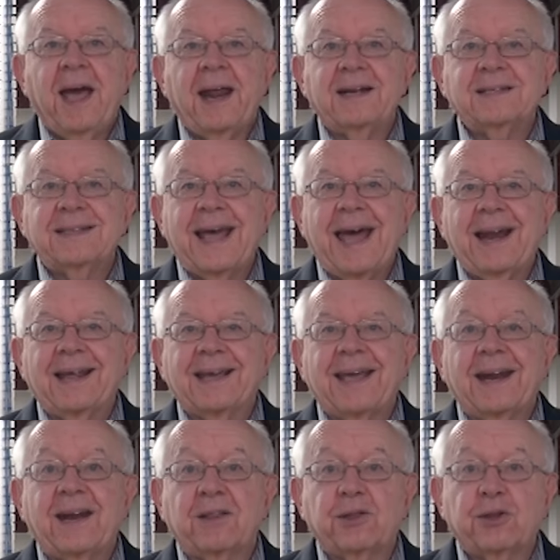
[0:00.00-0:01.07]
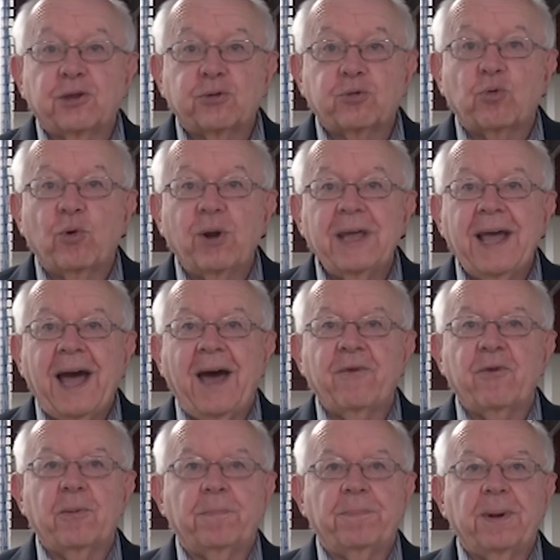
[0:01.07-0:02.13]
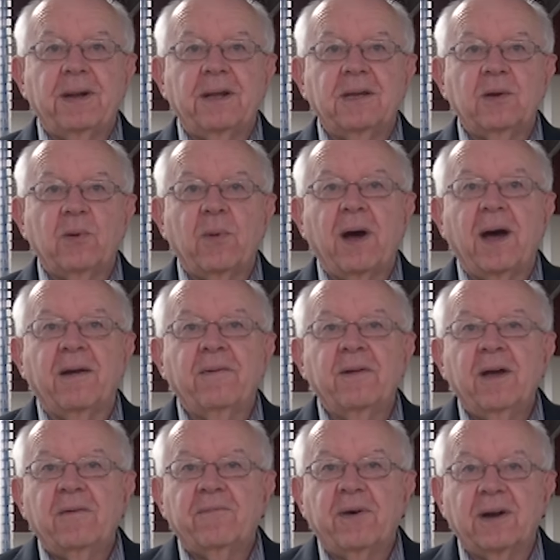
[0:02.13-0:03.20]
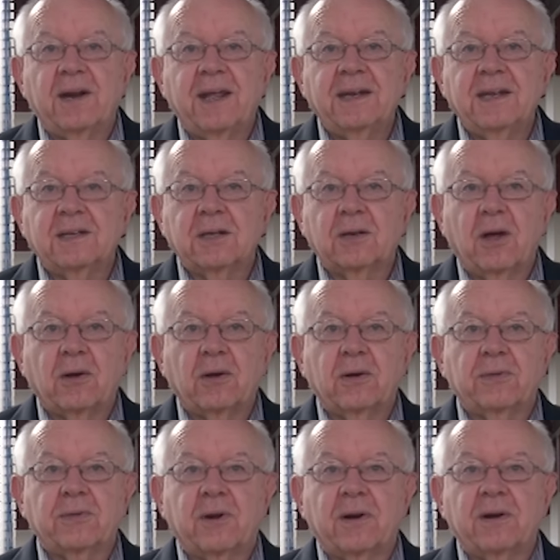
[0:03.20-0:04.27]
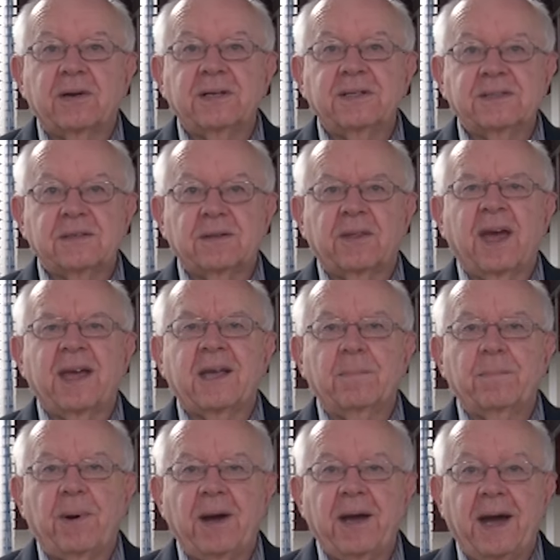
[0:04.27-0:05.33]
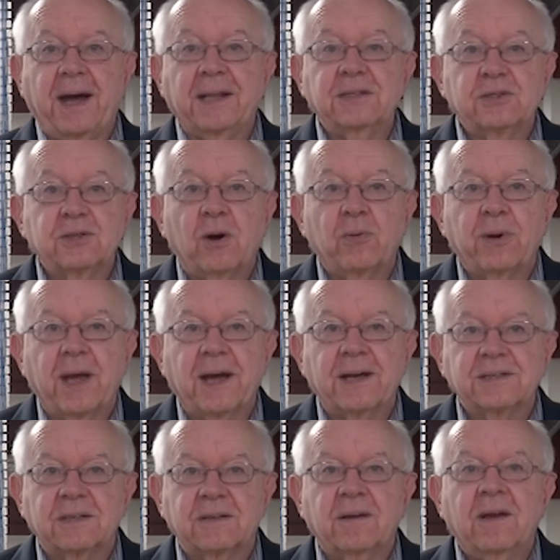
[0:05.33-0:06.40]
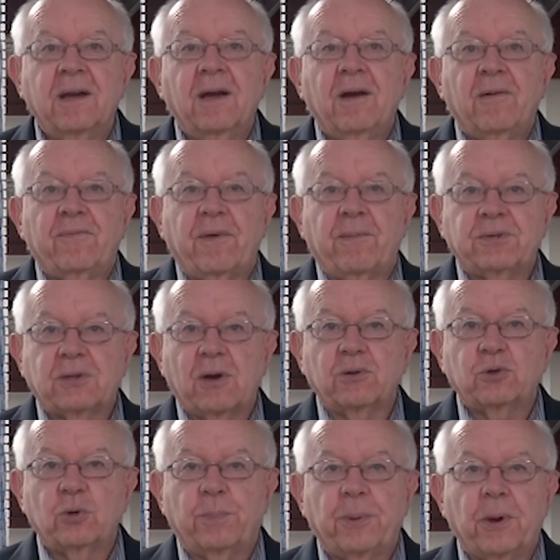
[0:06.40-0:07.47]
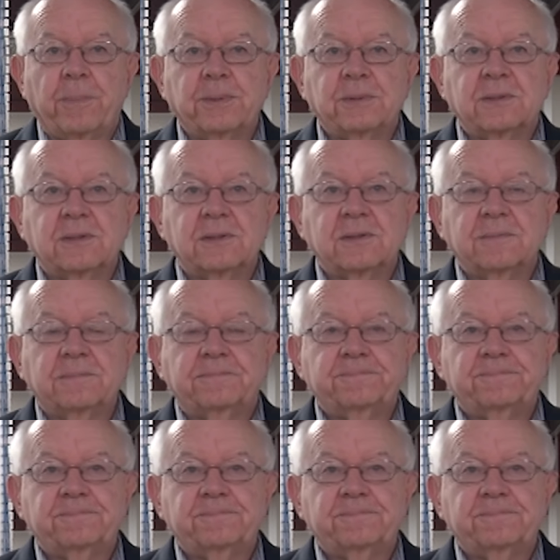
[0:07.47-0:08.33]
It has allocated 300 billion yuan for lending to local authorities so they can buy unsold housing for social purposes.